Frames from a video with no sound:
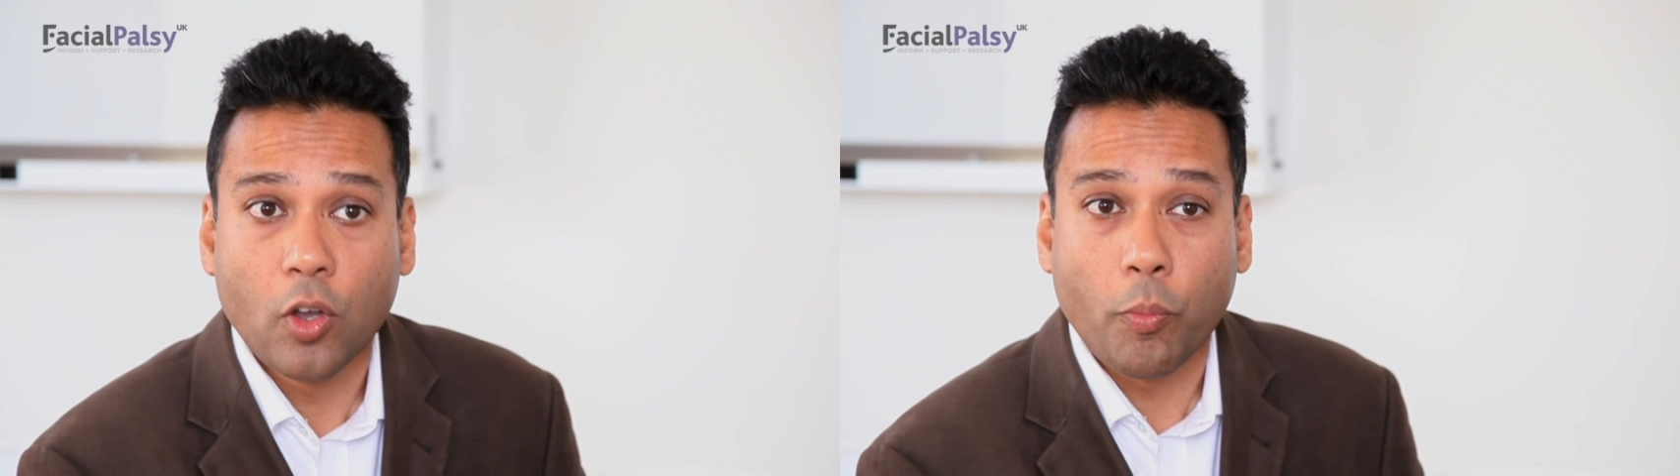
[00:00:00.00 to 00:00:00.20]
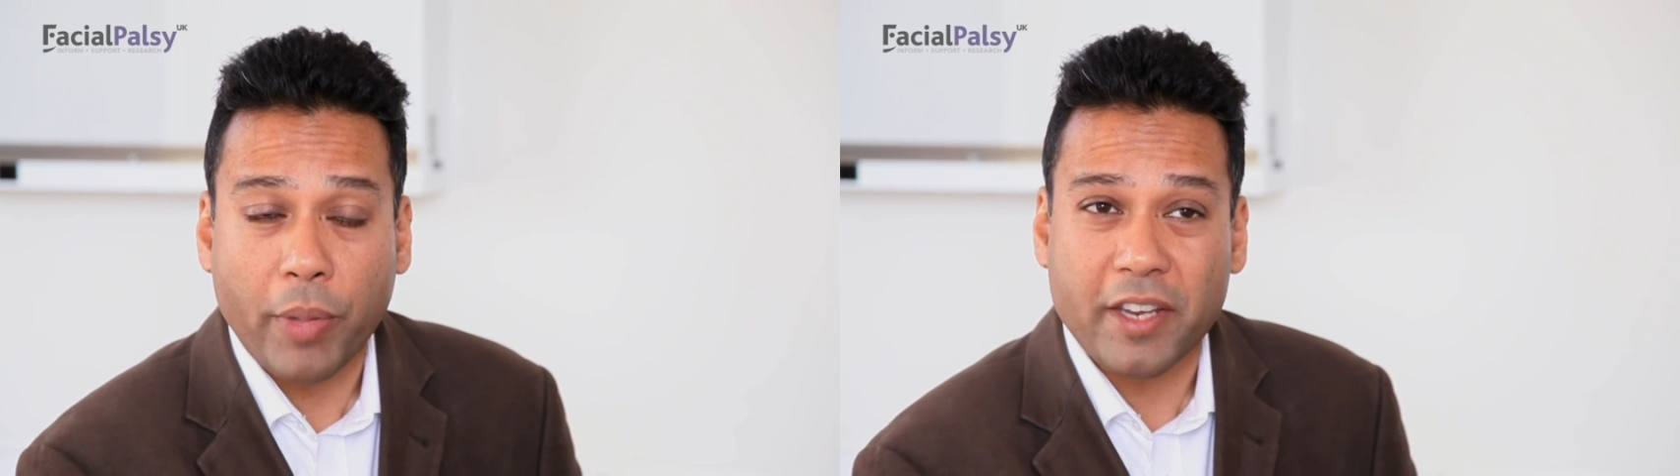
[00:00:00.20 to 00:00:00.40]

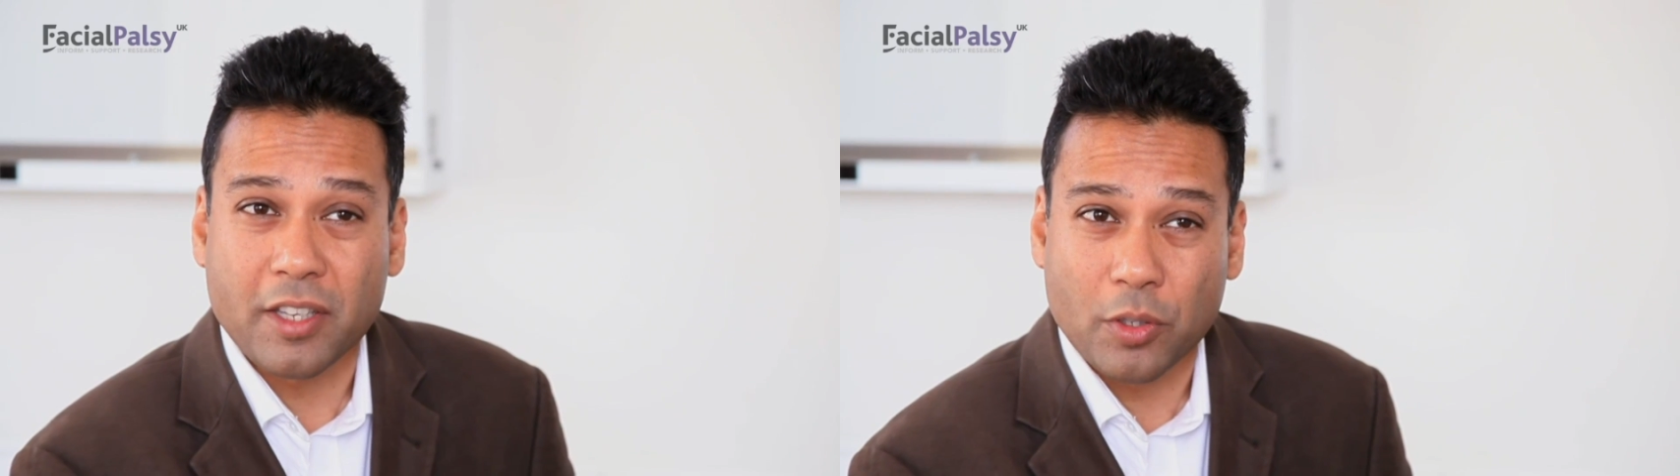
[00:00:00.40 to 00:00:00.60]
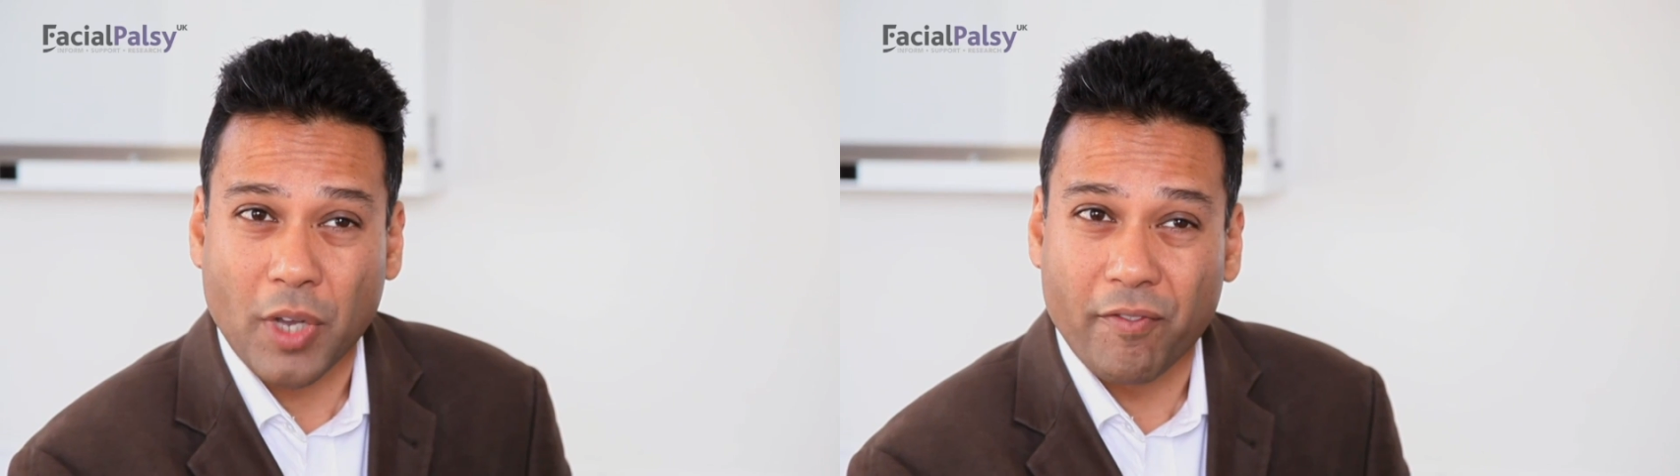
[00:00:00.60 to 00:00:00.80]
or
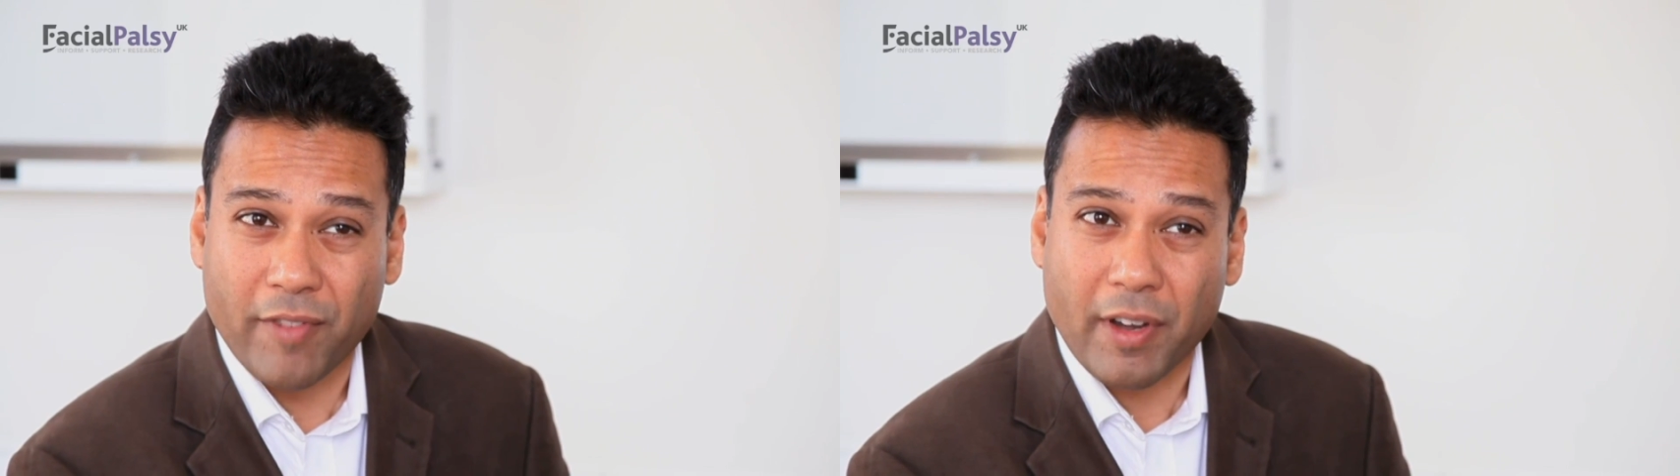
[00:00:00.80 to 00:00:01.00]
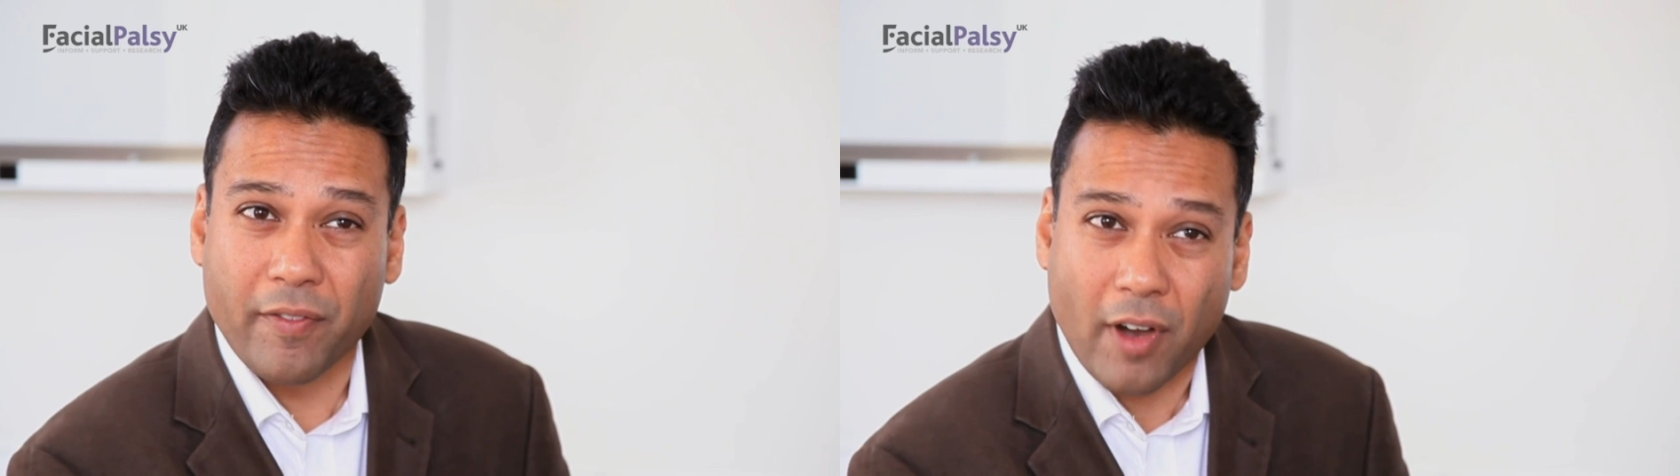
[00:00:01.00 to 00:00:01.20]
patients who have
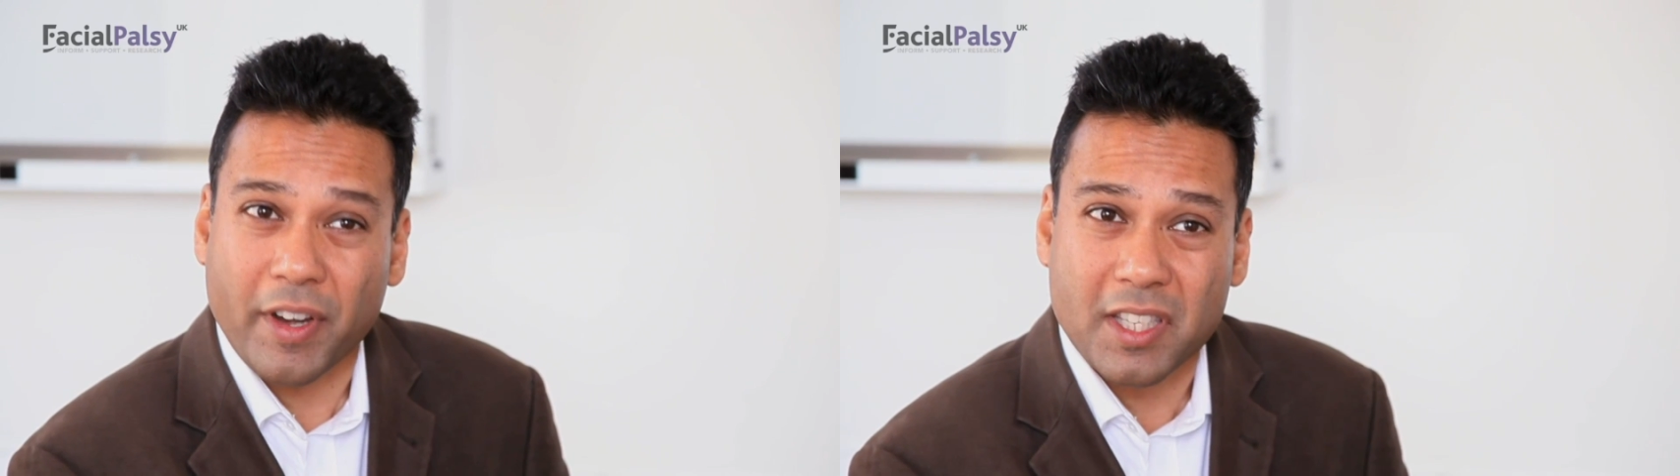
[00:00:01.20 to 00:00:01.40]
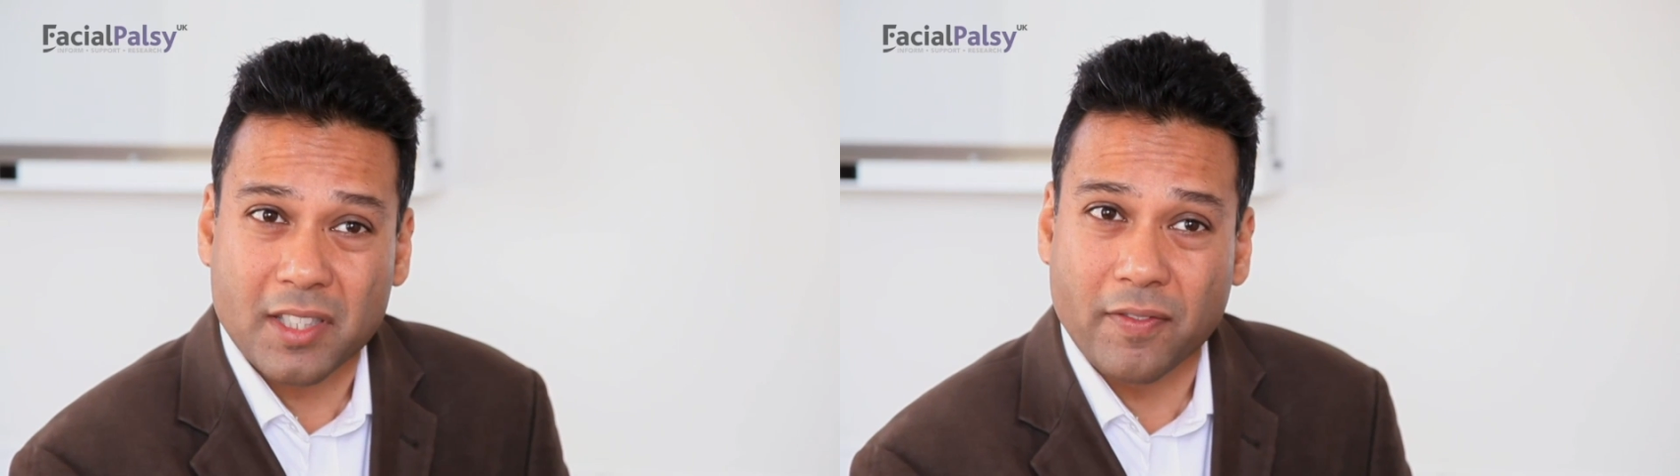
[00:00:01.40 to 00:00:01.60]
very,
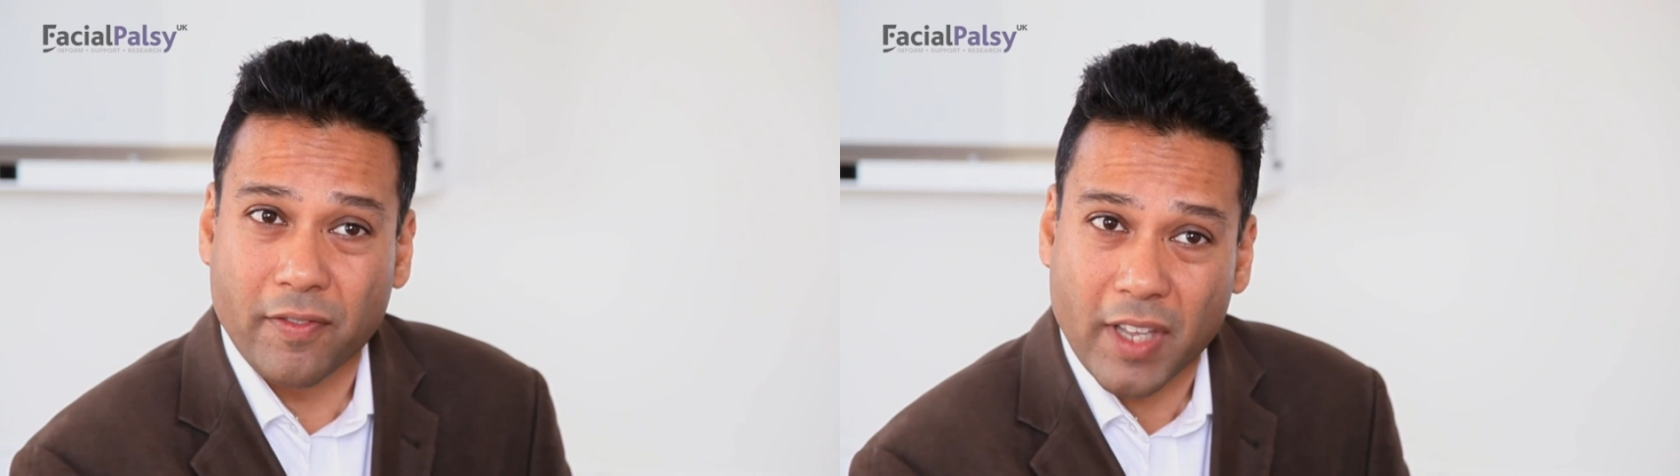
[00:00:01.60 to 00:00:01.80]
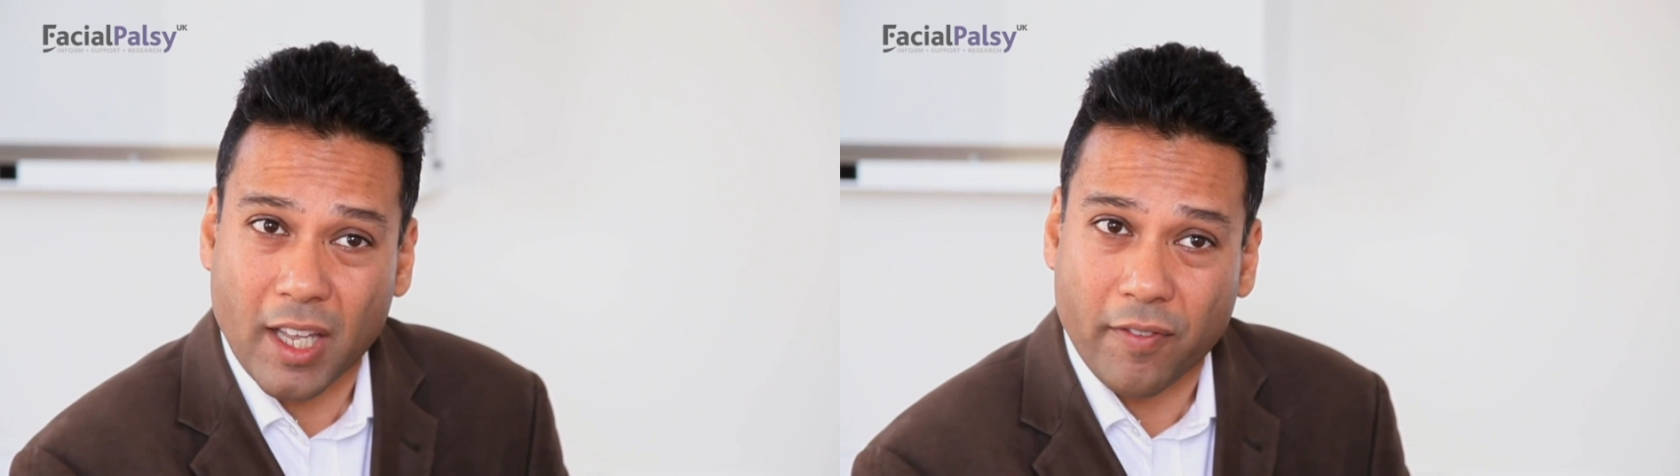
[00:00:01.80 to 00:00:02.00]
very
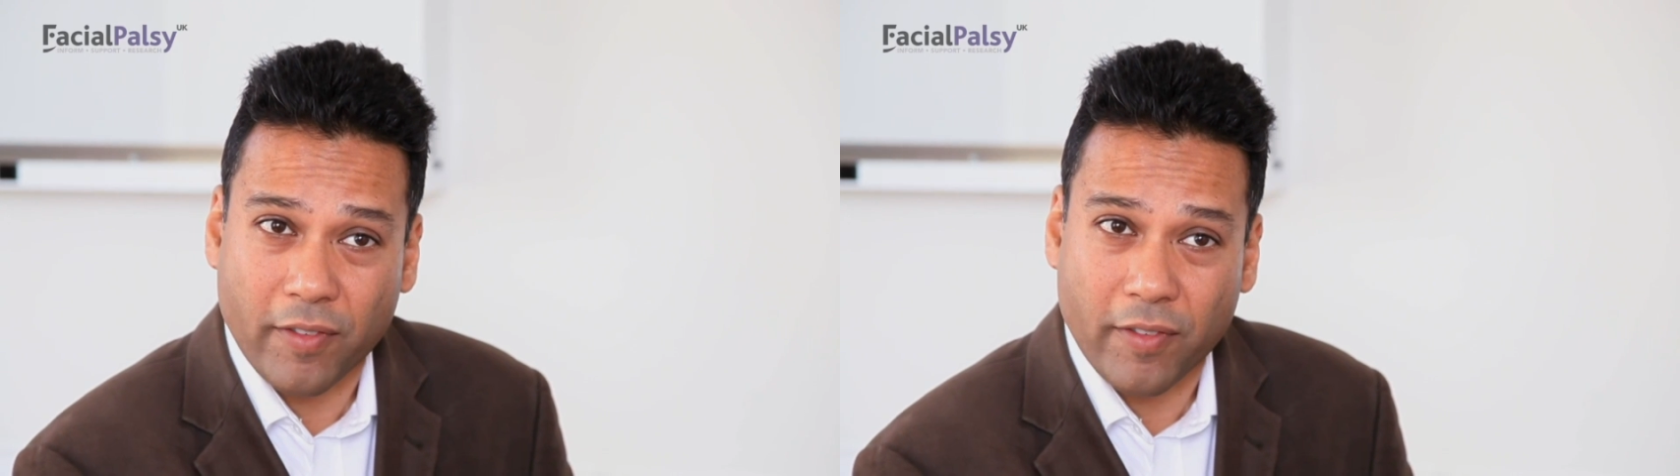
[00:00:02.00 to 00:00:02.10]
severe